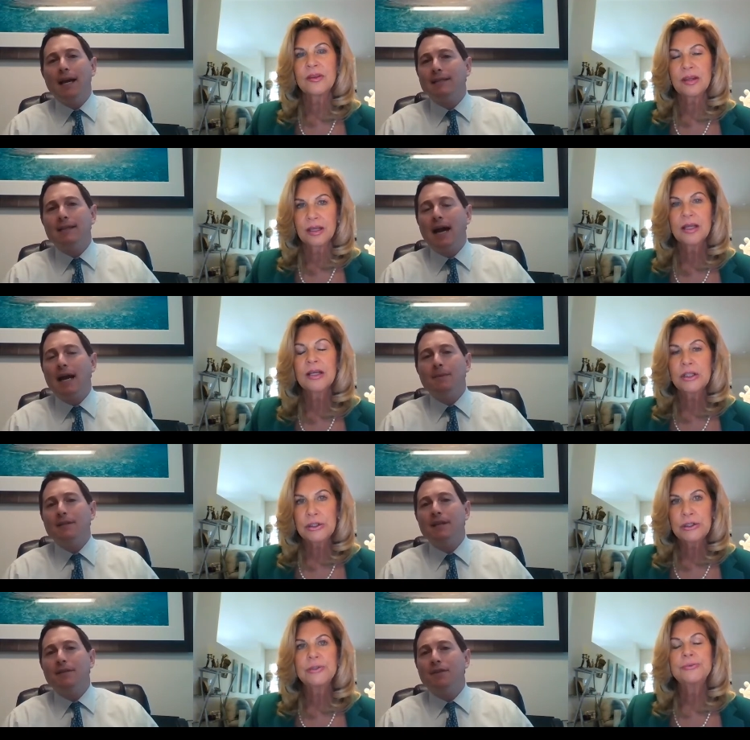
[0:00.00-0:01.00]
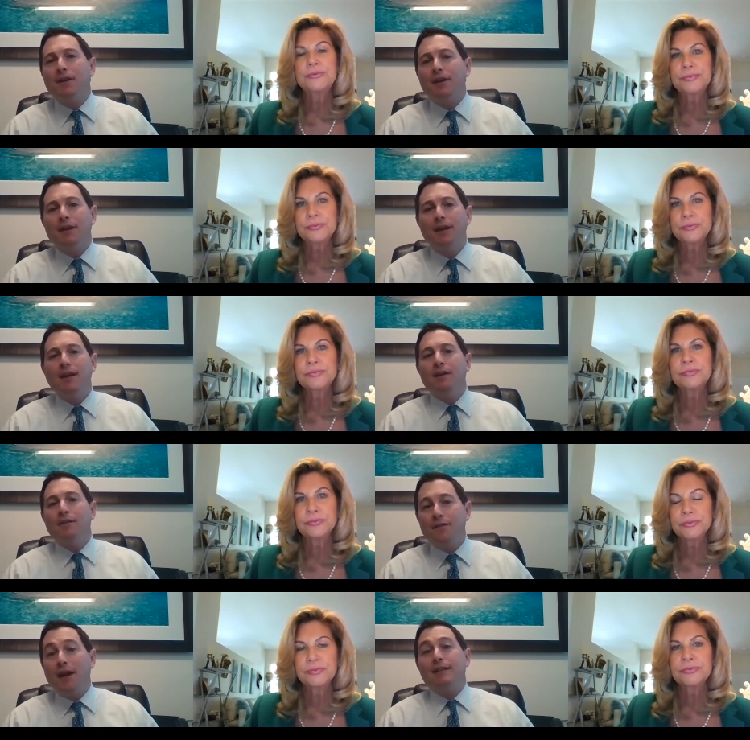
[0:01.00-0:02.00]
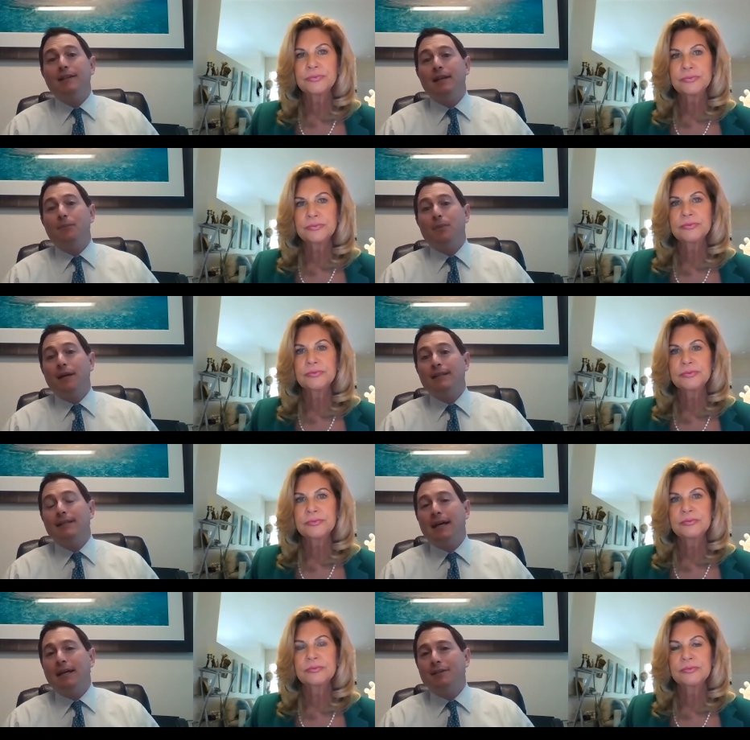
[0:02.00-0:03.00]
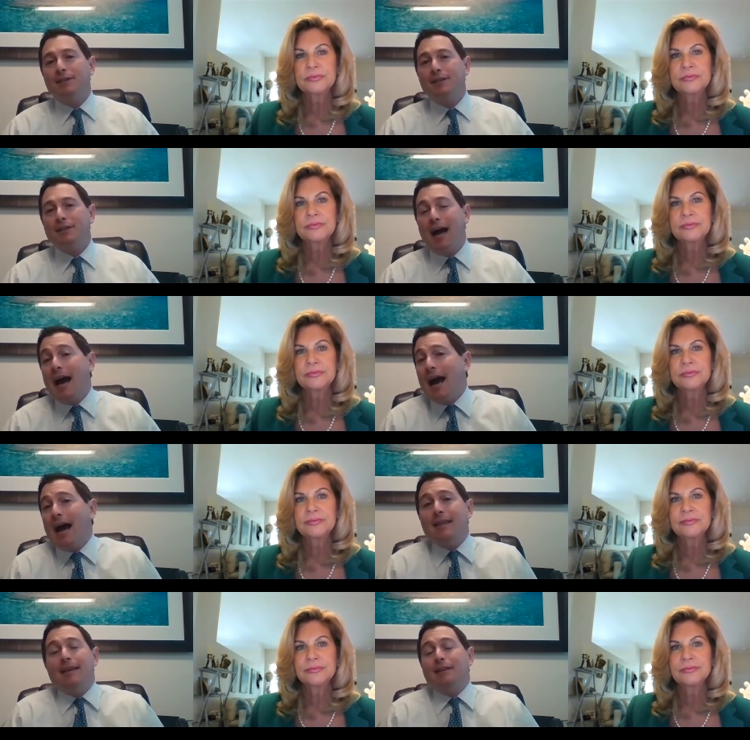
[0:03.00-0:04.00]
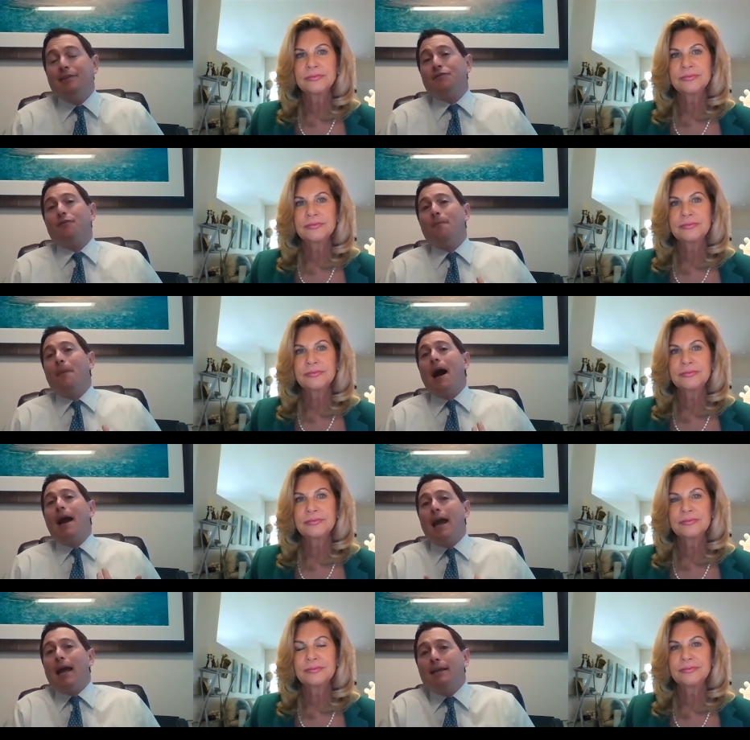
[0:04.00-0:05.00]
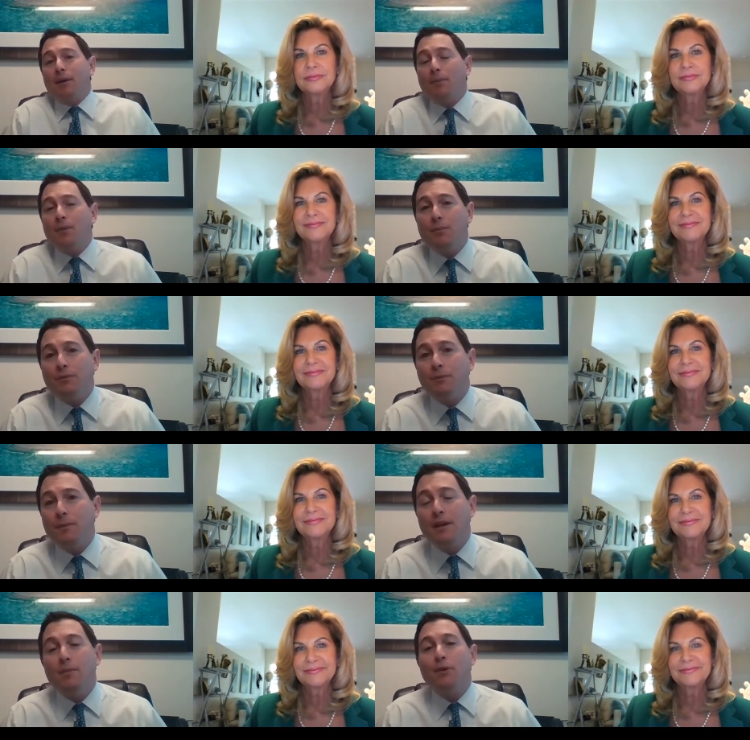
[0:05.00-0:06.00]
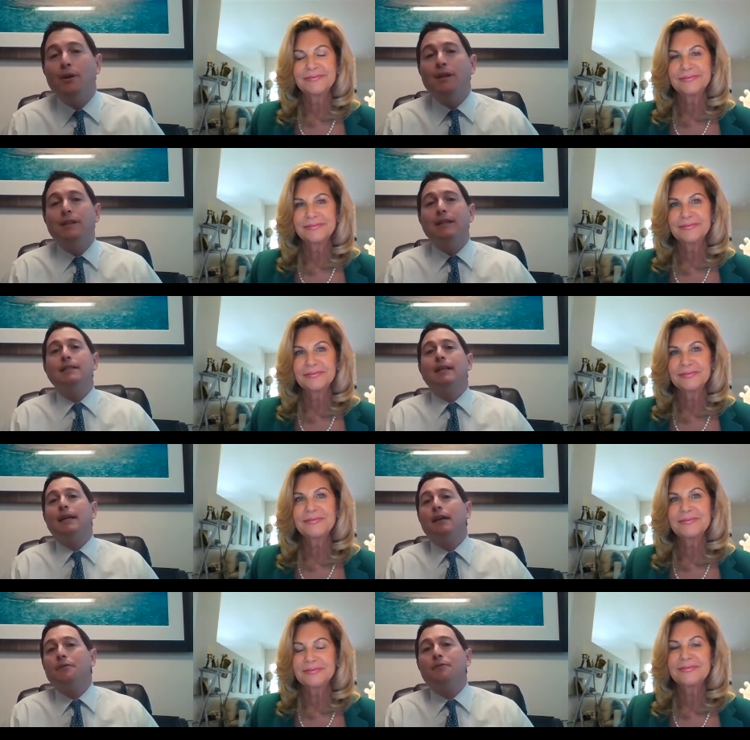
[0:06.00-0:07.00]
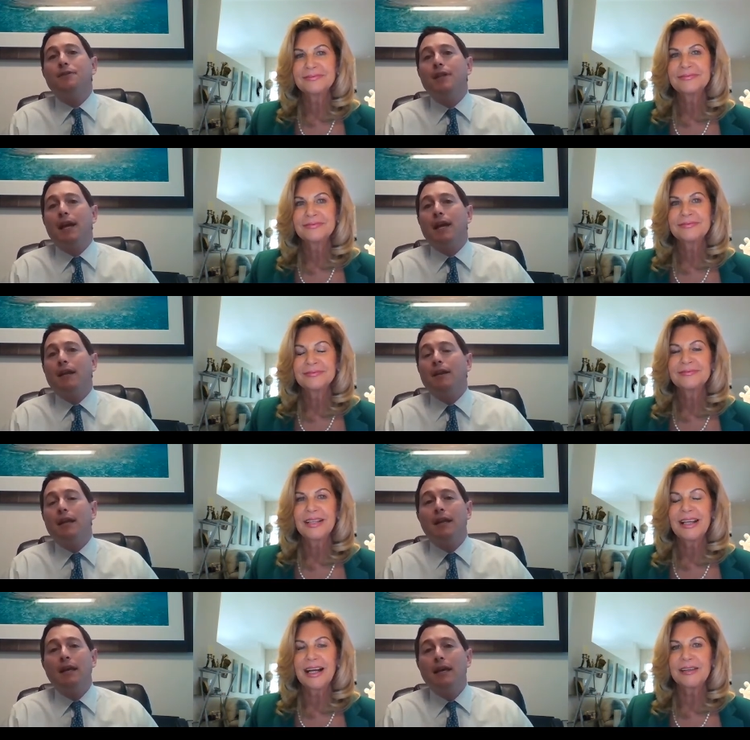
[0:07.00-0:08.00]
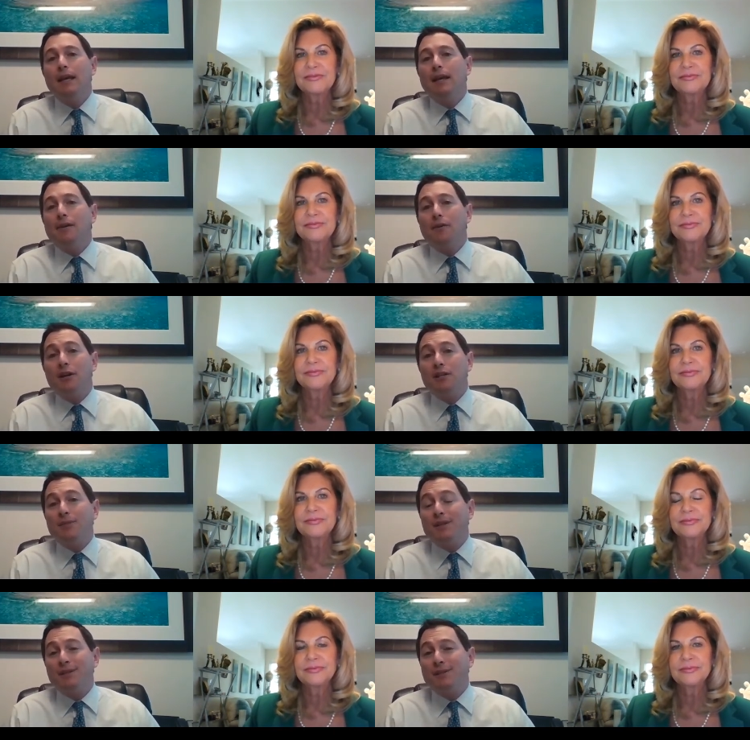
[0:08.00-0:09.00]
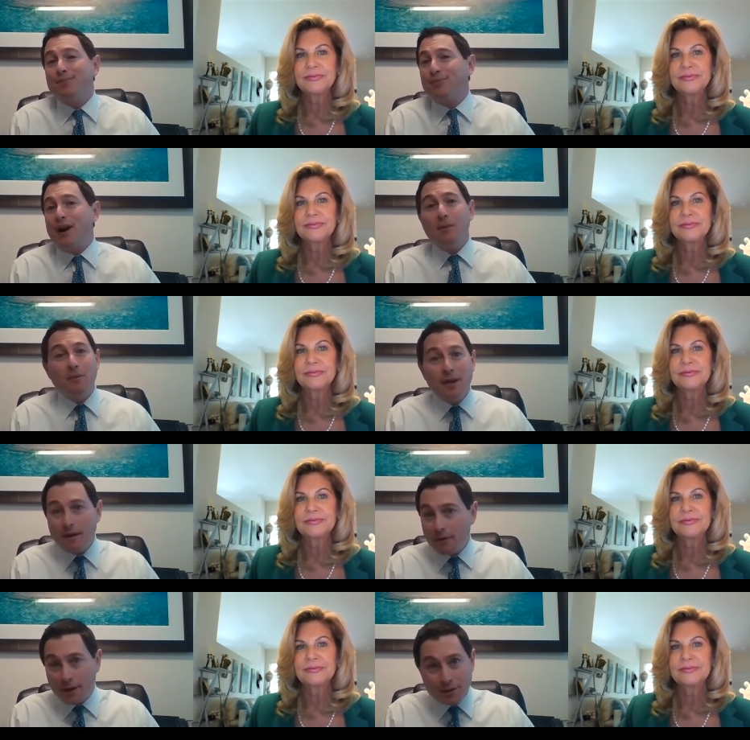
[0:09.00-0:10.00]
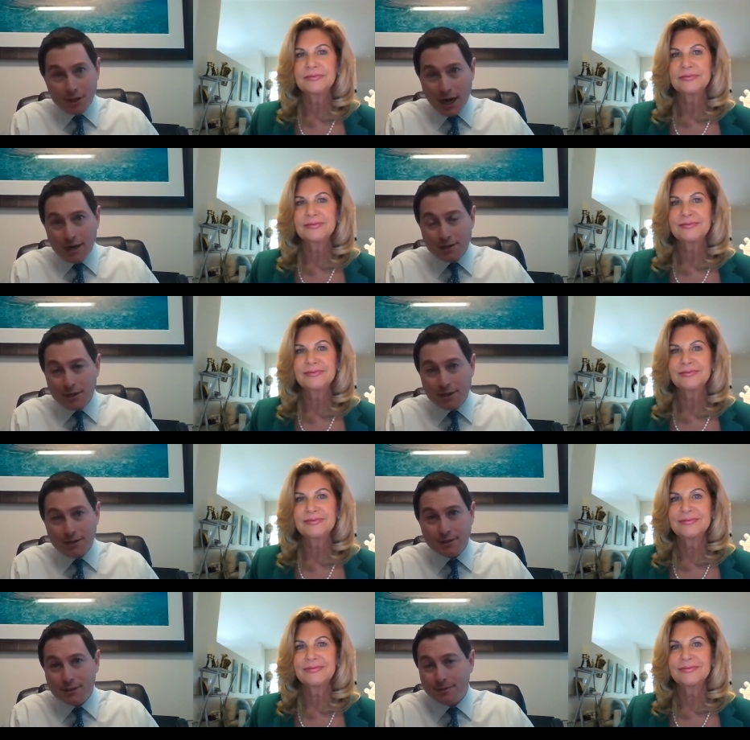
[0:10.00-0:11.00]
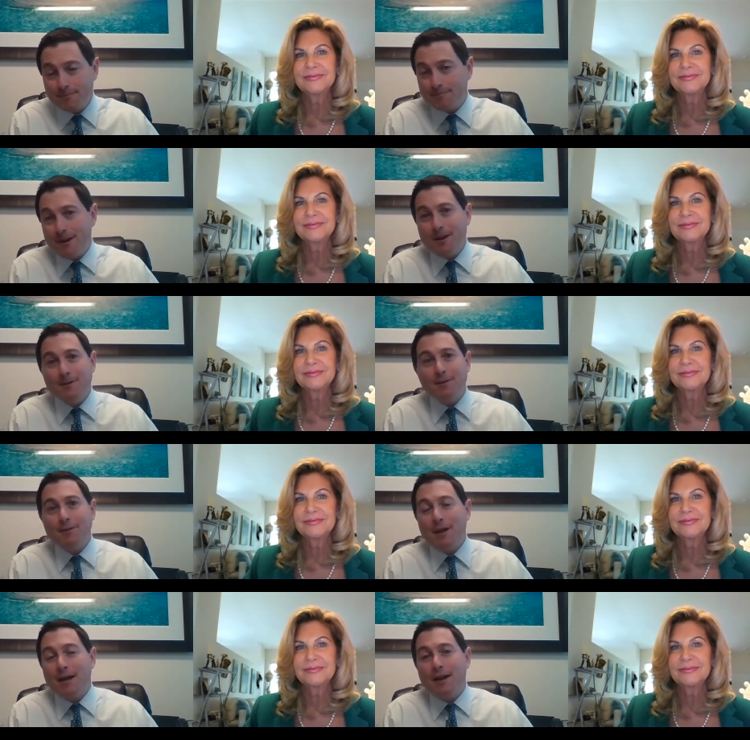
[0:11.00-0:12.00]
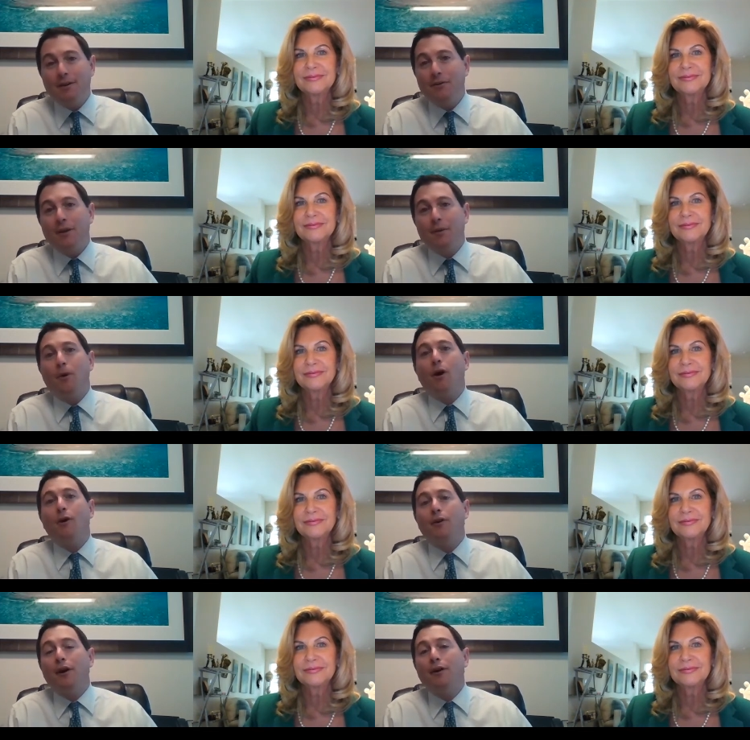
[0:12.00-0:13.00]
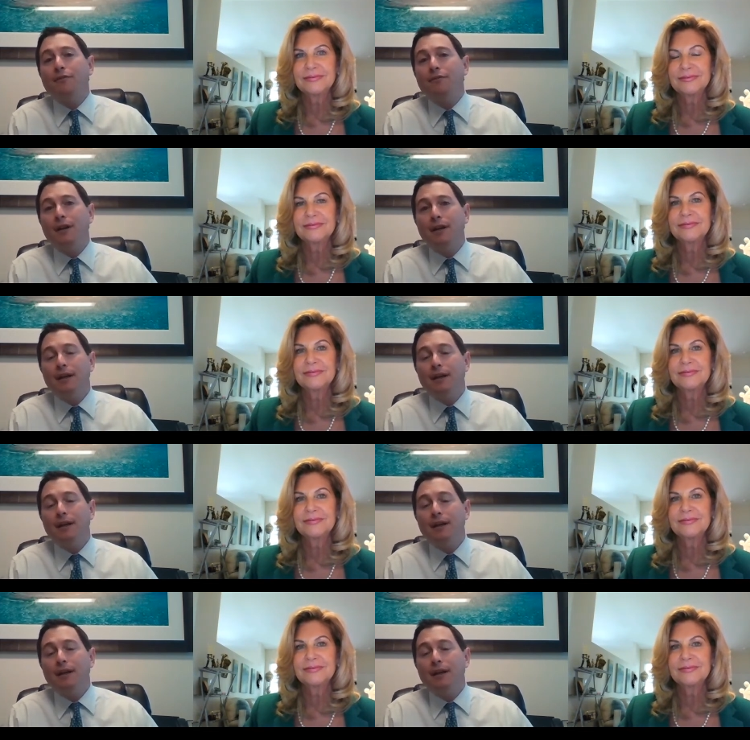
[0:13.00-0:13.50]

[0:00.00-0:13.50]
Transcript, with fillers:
Speaker 1: last time to see if you can fix it. But uh, just I, I, think just from my end, uh, people need to be realistic and understand that yeah. their husband's probably never going to change, and it's you know just I don't, I don't think part of